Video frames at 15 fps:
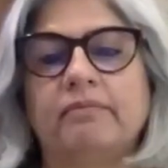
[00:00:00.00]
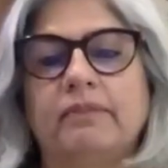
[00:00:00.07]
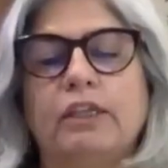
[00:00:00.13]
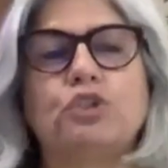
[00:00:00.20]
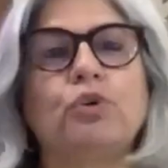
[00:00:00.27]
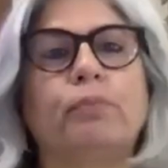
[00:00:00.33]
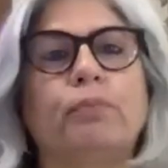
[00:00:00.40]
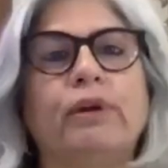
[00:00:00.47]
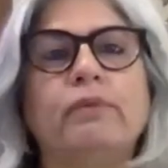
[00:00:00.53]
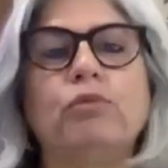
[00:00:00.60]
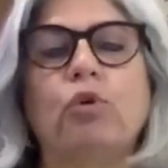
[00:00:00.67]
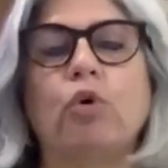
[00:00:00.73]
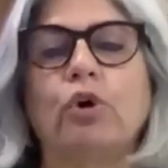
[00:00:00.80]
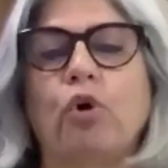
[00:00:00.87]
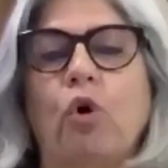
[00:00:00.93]
The Supreme
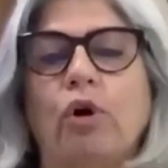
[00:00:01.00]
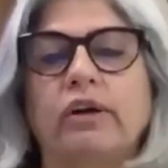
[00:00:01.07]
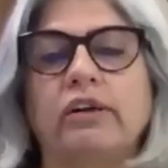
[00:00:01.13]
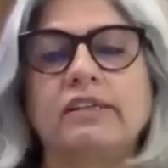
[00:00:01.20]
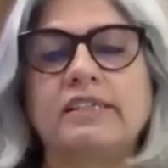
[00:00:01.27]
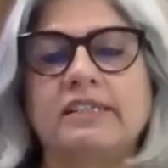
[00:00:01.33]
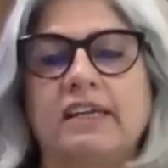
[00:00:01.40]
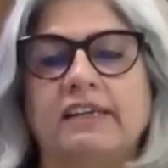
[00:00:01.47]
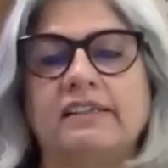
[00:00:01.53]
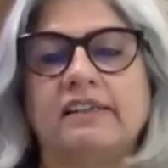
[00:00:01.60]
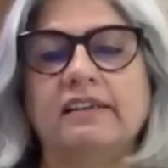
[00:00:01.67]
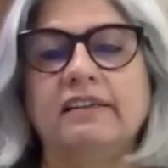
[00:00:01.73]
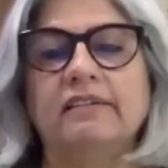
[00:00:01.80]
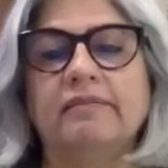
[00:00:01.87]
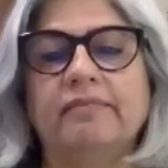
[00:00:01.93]
Court order
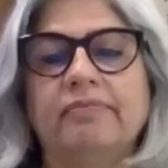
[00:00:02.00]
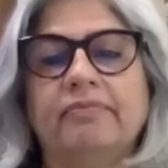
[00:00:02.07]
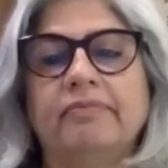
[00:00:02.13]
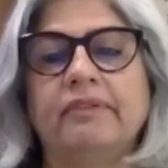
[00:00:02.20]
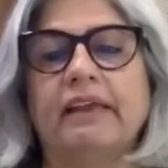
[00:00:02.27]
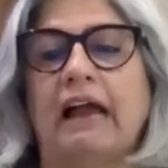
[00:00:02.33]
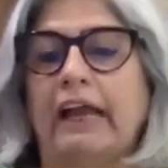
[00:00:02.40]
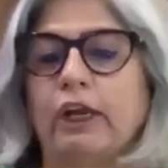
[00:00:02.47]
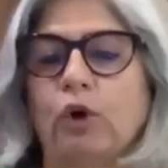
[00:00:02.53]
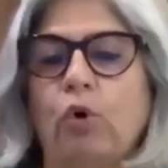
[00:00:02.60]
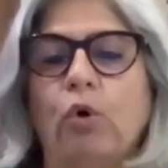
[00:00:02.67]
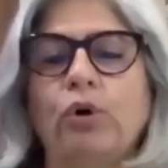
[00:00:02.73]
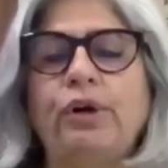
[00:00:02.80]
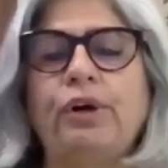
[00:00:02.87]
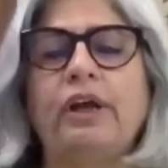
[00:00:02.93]
stated, I
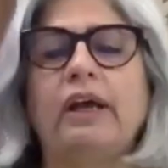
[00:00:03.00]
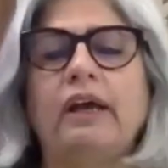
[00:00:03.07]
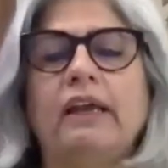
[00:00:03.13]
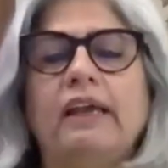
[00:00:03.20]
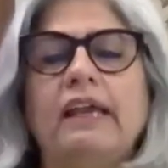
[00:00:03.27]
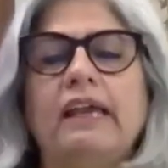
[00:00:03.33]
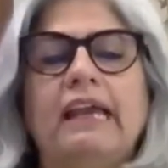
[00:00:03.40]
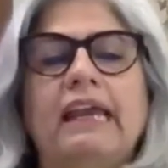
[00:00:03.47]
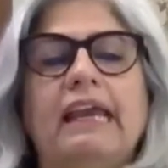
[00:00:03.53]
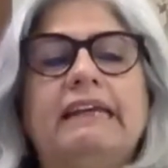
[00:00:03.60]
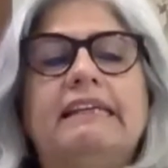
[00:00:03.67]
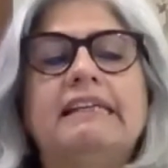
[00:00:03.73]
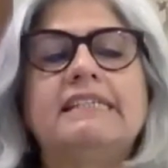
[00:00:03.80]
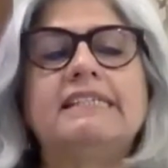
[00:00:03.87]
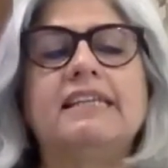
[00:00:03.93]
quote,
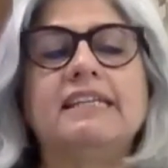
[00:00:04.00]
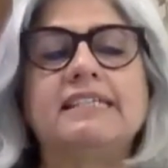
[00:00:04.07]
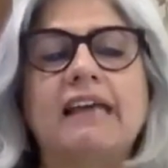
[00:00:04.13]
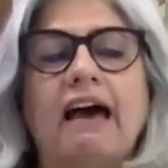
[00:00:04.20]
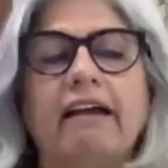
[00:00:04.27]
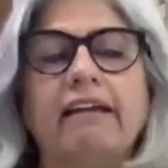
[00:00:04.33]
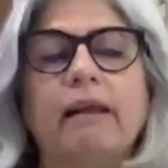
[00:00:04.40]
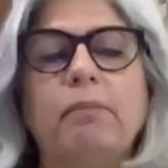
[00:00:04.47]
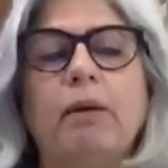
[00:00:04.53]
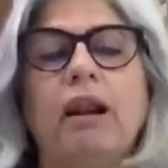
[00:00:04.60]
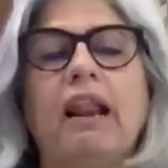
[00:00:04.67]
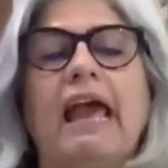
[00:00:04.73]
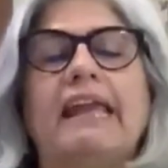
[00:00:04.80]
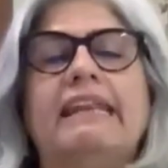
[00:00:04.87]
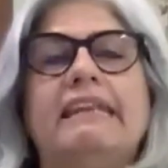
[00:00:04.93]
"It is
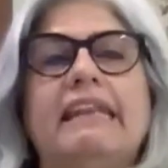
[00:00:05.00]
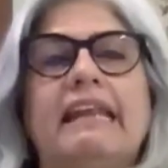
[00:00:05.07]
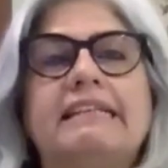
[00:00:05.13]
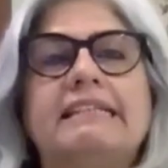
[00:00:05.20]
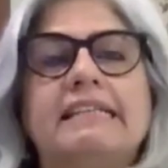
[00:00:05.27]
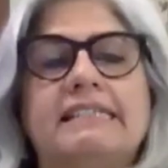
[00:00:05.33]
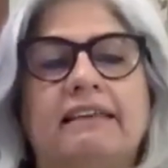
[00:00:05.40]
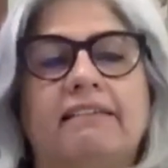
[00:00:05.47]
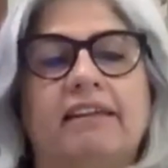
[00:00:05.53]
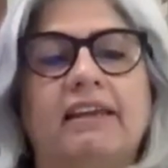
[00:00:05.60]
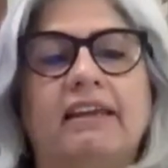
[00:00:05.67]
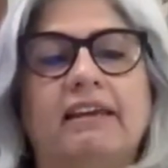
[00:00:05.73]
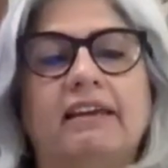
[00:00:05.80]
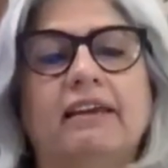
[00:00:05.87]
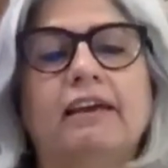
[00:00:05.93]
desirable and necessary
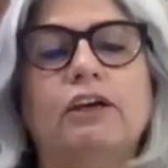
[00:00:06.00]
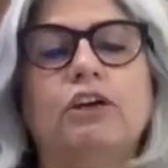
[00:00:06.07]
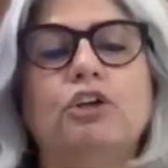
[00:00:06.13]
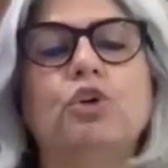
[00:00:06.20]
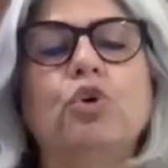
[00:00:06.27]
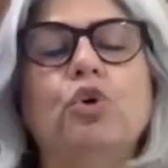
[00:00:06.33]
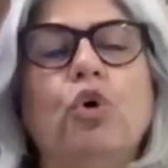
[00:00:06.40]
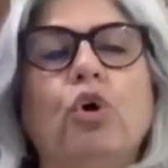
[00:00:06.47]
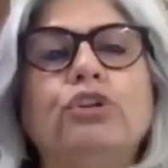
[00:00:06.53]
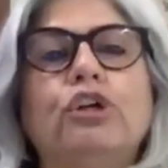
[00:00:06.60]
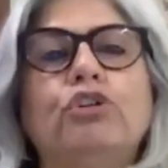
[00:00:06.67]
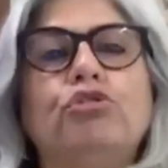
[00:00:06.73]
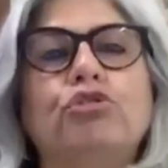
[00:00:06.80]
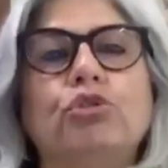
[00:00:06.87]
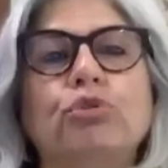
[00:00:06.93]
to know
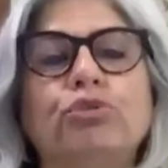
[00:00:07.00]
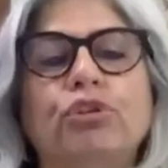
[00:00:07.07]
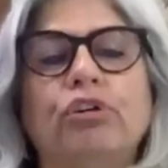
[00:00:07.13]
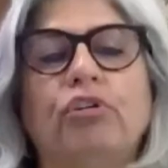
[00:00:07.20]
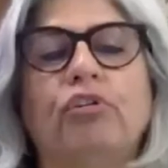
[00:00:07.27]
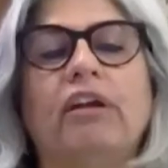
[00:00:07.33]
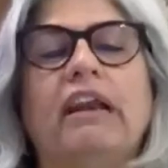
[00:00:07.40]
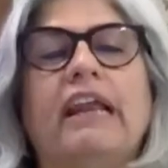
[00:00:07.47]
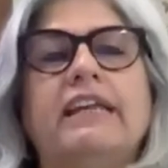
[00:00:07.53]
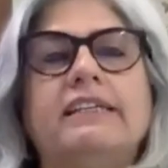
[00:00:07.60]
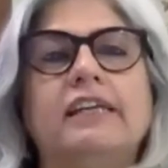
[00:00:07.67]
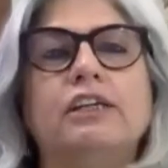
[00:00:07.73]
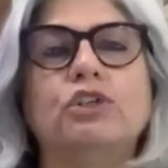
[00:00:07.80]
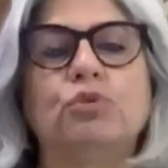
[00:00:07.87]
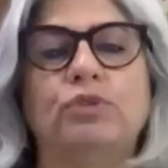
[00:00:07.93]
the truth
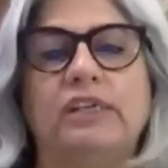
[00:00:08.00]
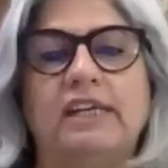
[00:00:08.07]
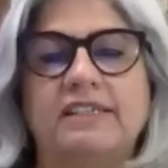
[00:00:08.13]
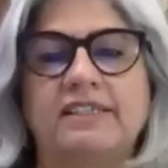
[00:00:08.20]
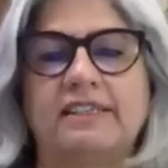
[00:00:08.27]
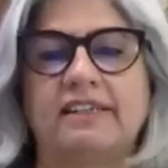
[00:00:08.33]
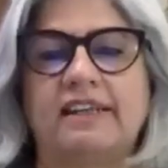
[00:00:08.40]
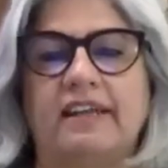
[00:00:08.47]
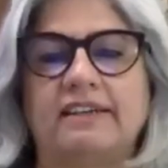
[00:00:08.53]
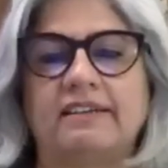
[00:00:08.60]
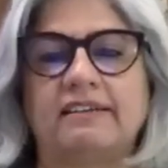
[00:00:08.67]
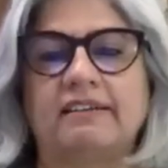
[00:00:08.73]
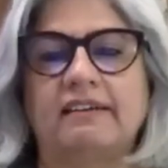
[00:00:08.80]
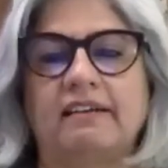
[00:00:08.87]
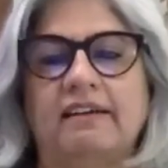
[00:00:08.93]
relating to the incident.
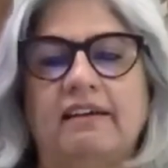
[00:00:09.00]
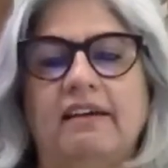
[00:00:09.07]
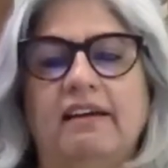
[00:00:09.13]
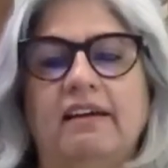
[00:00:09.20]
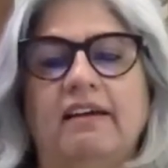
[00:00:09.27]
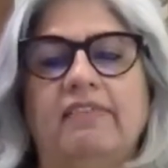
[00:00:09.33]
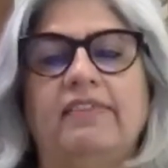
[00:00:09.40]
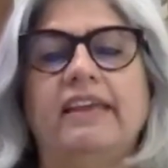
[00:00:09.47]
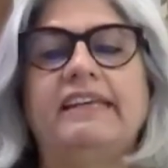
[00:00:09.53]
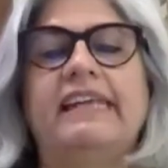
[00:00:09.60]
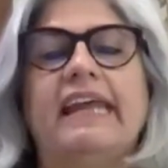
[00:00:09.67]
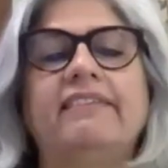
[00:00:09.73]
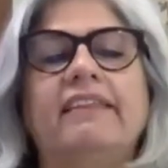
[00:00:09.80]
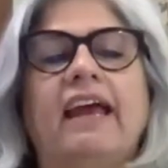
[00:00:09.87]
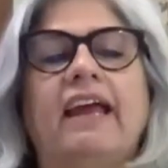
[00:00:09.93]
The
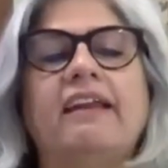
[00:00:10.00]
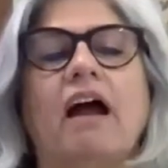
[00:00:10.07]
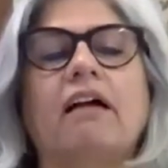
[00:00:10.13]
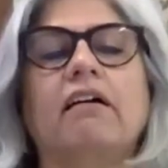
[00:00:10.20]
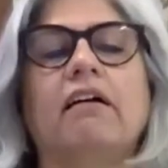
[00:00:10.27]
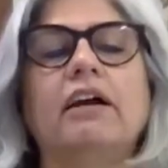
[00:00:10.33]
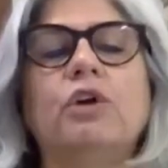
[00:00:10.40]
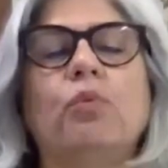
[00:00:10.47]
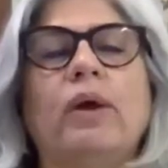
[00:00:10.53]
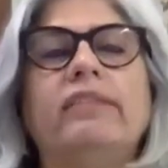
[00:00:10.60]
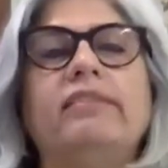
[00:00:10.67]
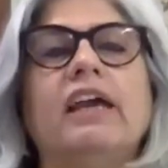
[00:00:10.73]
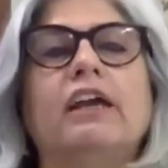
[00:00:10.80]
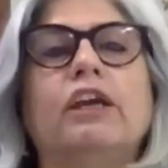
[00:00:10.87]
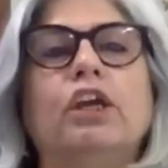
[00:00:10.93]
death had occurred when
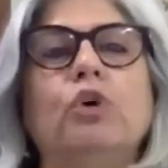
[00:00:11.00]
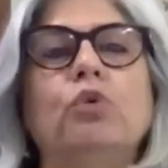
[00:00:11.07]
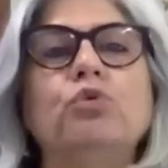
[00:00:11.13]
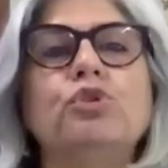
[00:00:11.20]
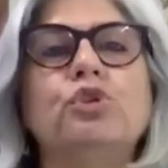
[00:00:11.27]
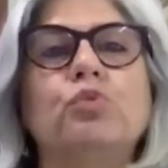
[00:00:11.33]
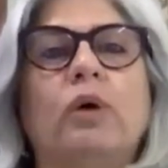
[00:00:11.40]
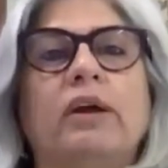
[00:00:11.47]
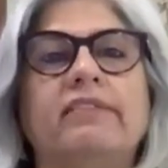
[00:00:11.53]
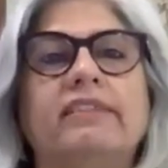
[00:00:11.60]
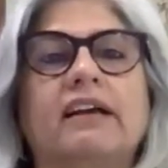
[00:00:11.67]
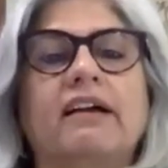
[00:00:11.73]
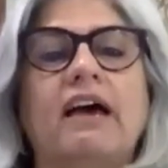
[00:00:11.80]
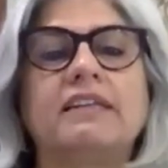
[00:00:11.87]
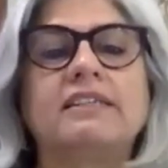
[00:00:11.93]
the accused were in
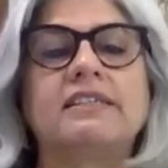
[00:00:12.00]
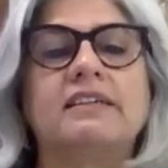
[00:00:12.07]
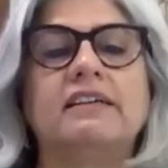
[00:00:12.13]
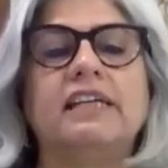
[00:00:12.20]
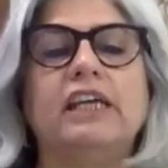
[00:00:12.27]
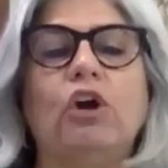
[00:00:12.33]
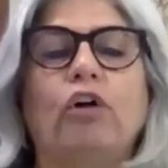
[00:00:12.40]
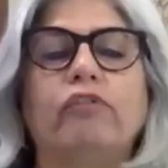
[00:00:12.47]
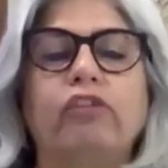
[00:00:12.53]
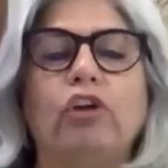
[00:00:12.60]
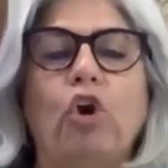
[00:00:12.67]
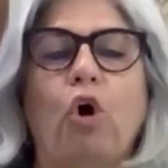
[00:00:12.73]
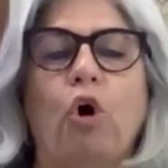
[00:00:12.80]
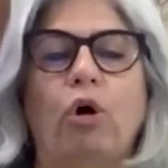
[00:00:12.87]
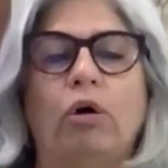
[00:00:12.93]
the custody of
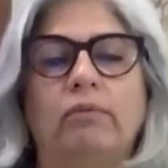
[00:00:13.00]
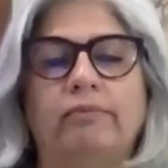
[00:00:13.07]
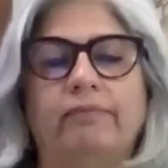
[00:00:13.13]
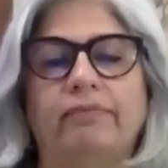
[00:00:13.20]
law.